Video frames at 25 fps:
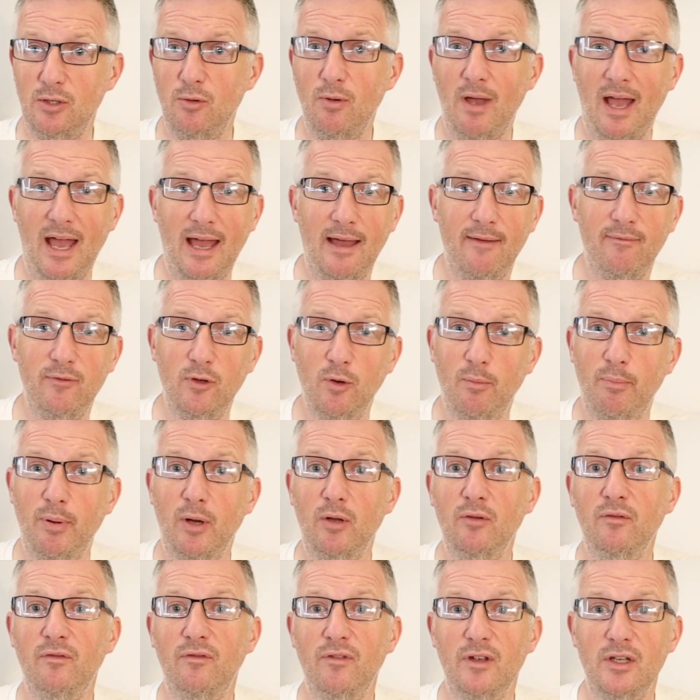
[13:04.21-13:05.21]
You have your
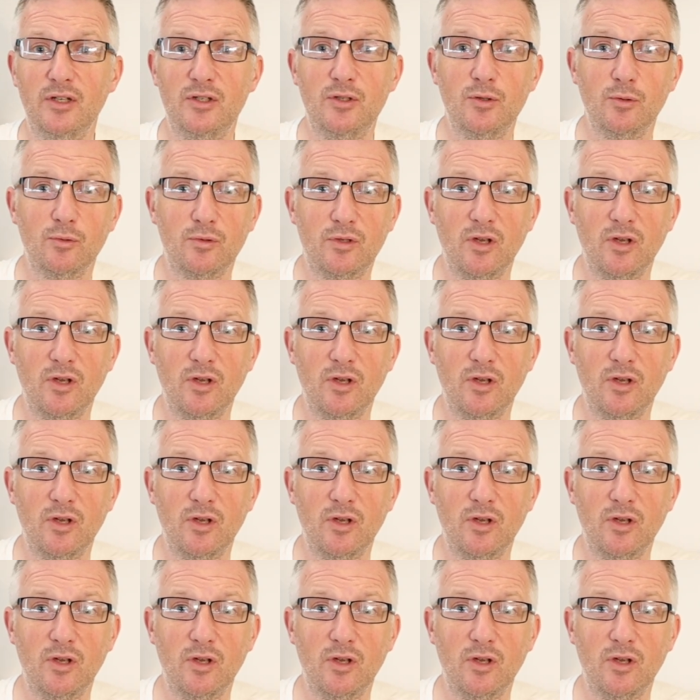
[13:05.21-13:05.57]
bonefish, your